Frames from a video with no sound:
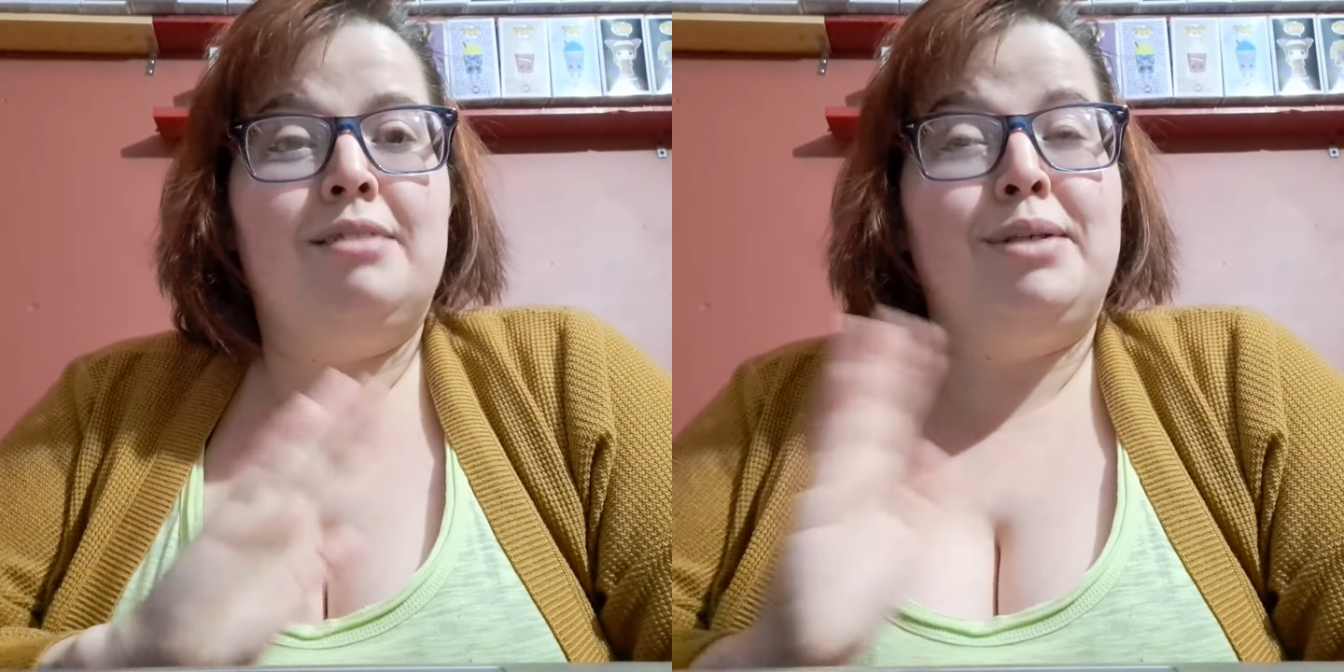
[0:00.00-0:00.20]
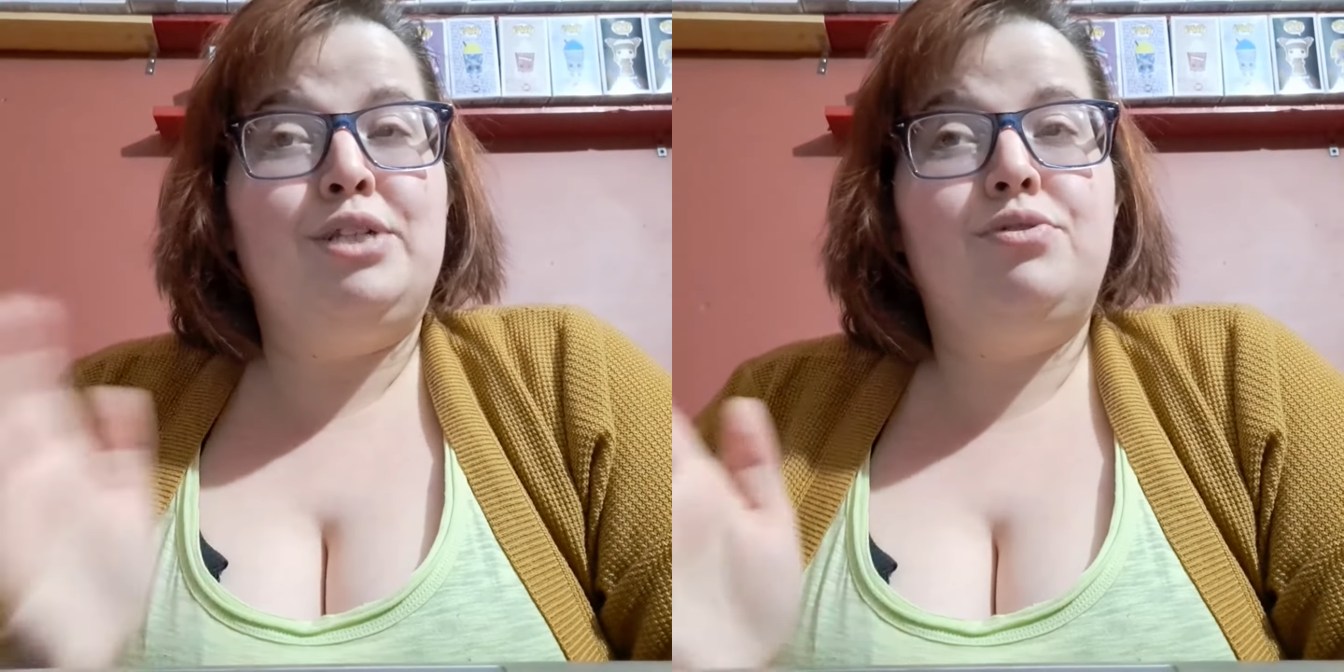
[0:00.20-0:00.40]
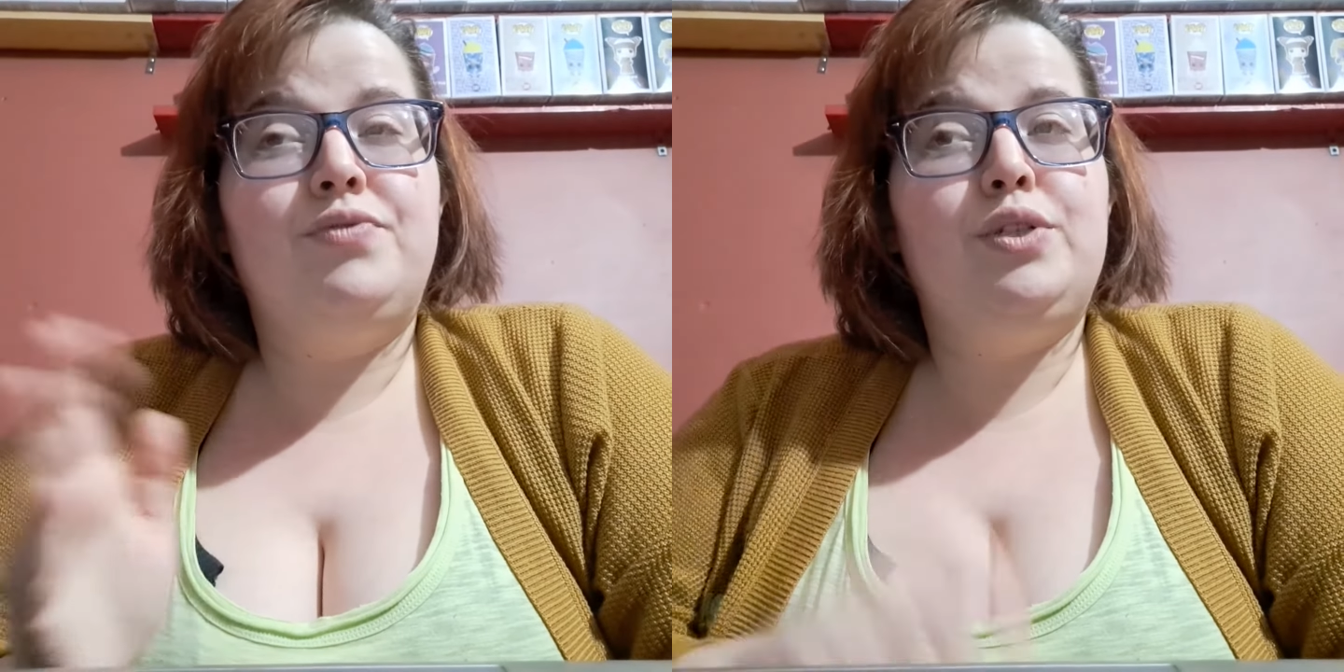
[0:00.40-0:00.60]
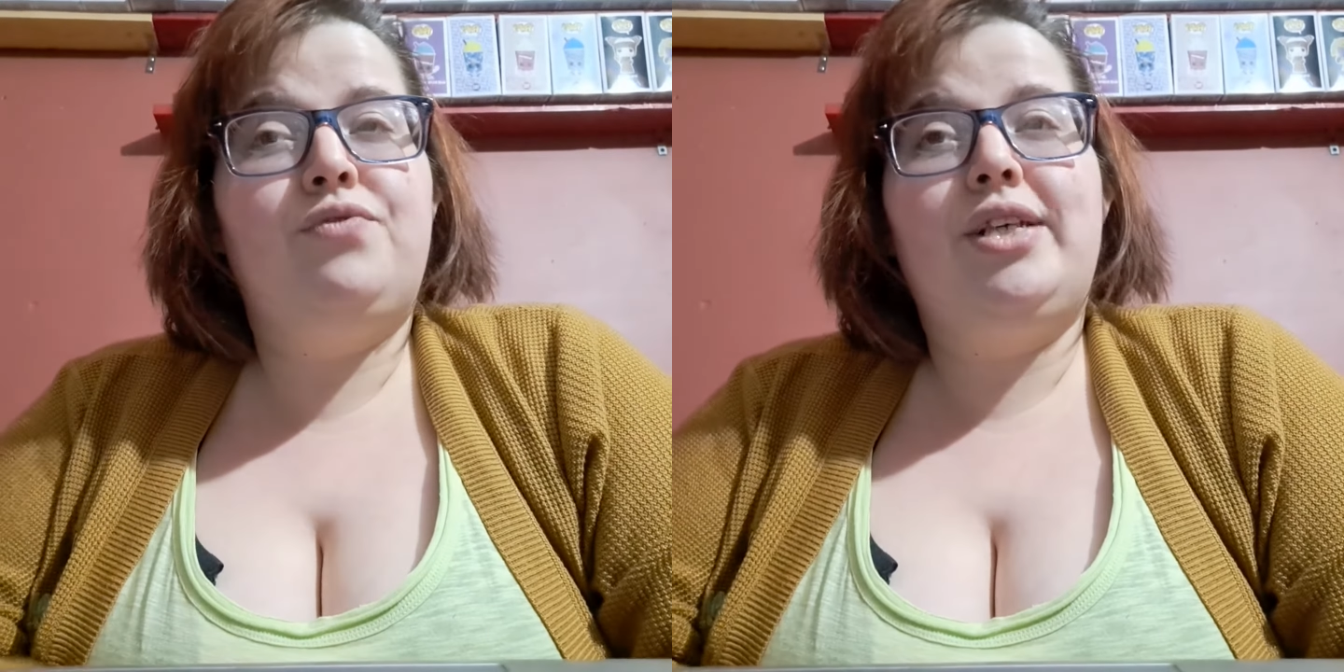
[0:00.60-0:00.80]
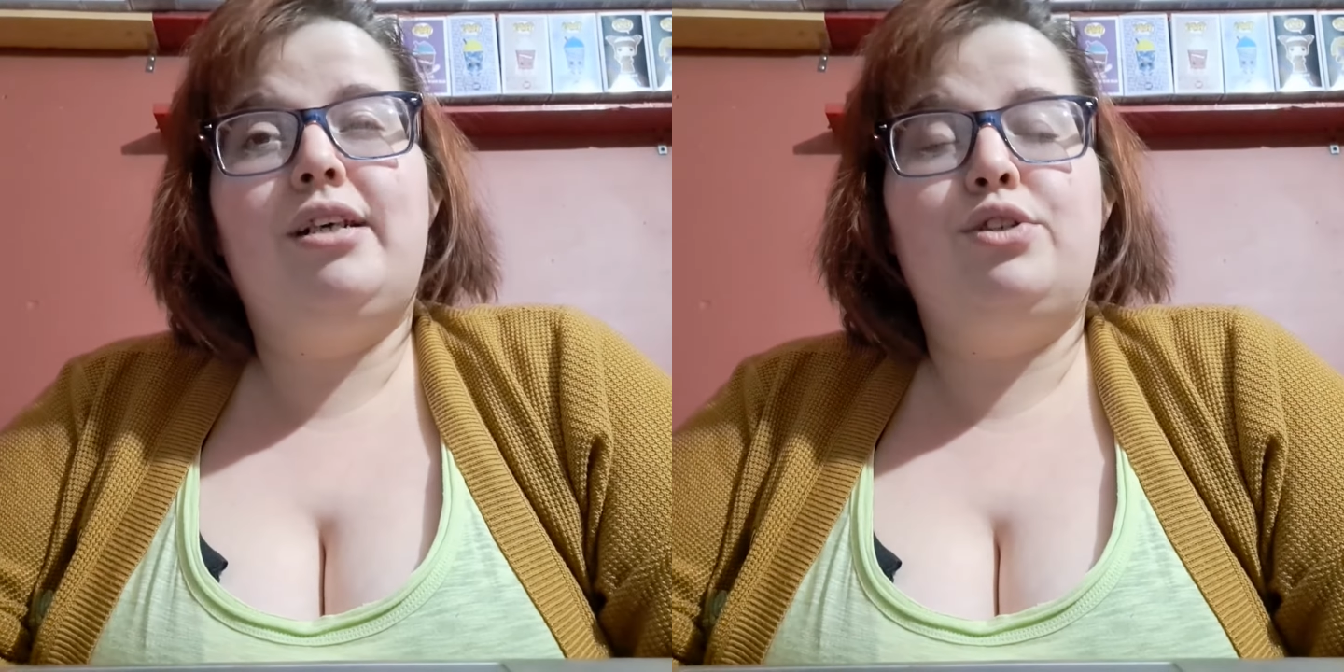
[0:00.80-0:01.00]
Um, I do
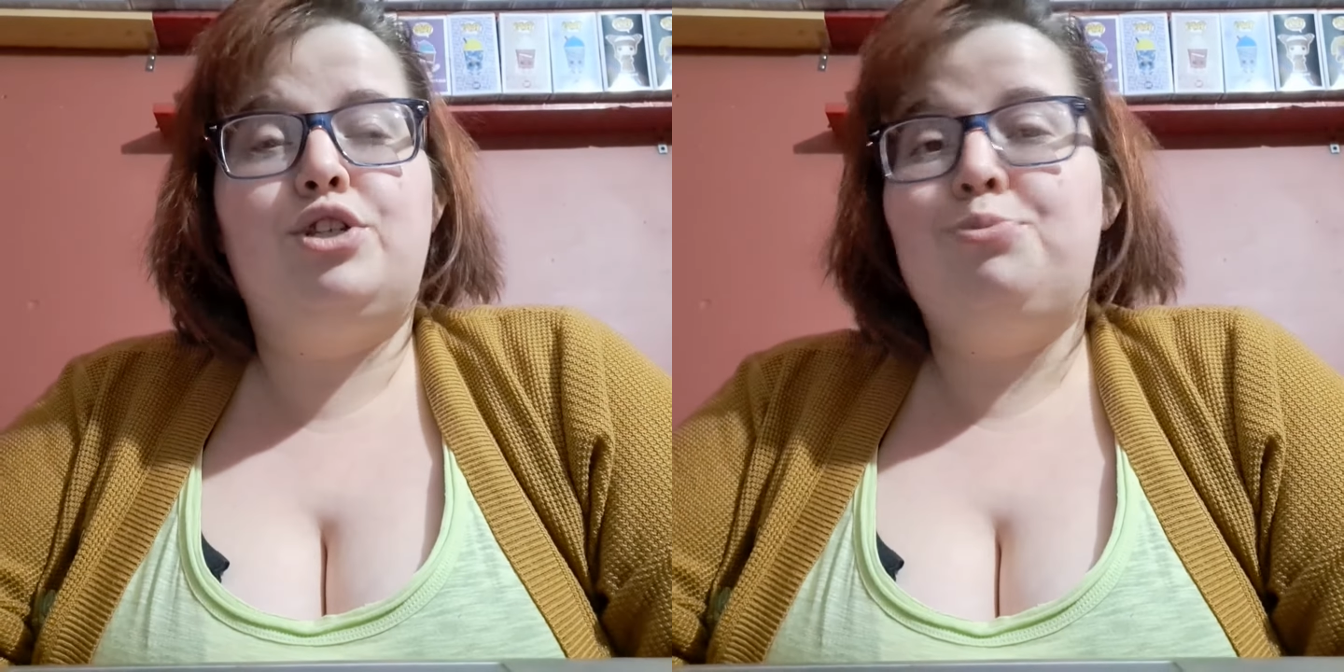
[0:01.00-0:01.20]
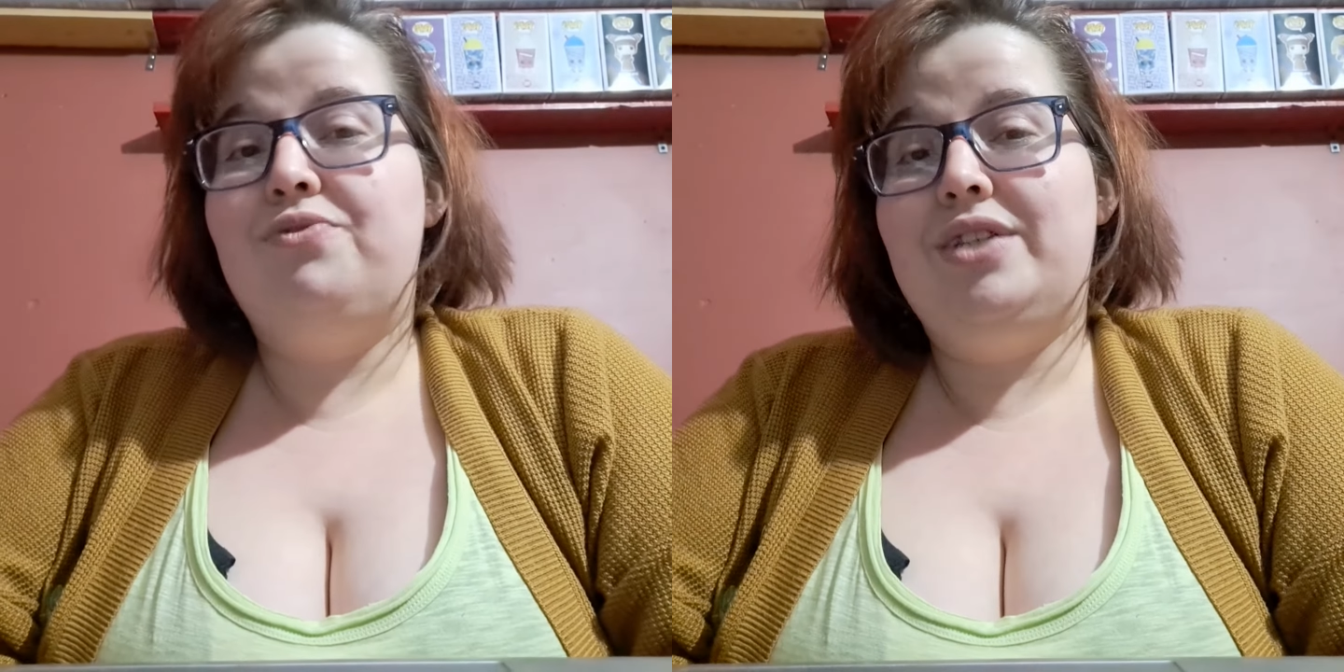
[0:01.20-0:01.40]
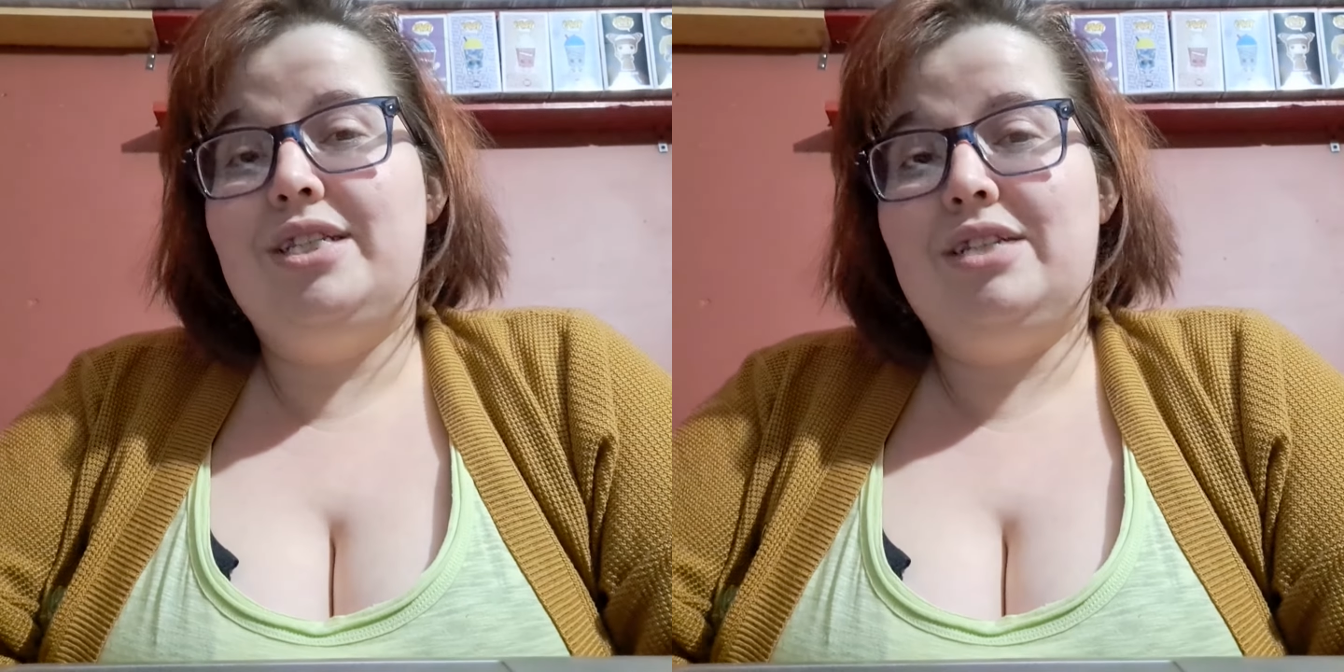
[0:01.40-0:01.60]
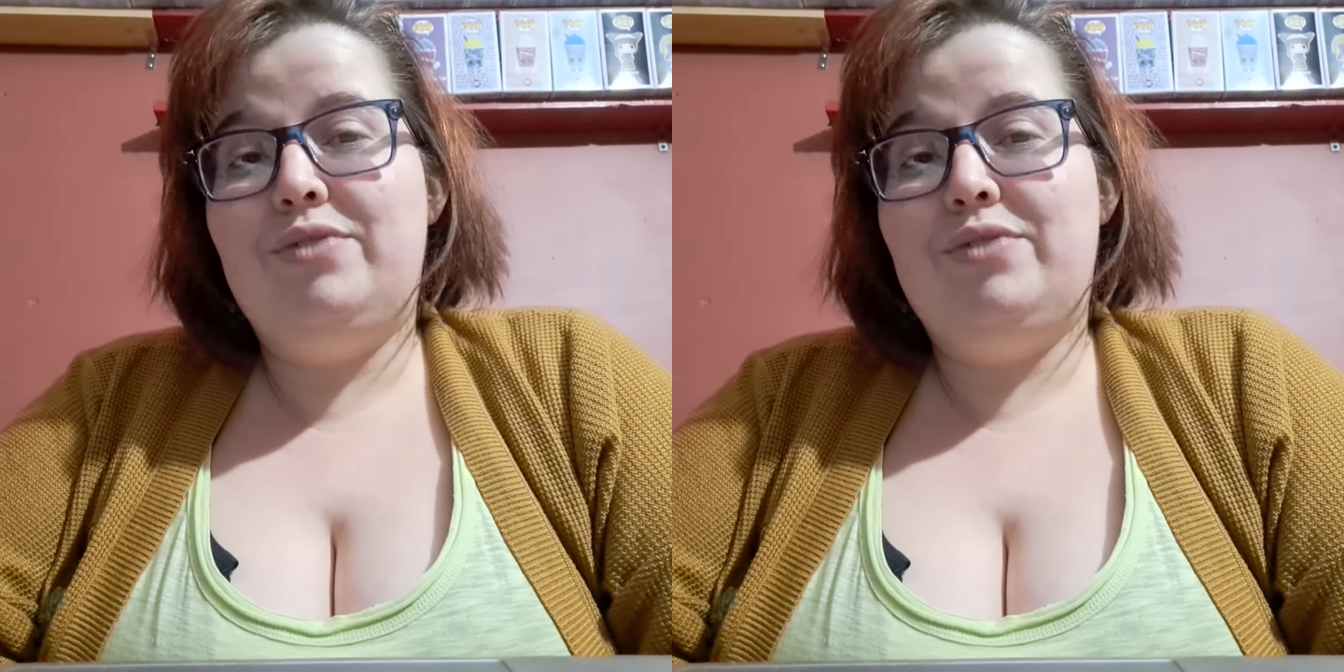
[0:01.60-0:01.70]
reviews for characters, movies,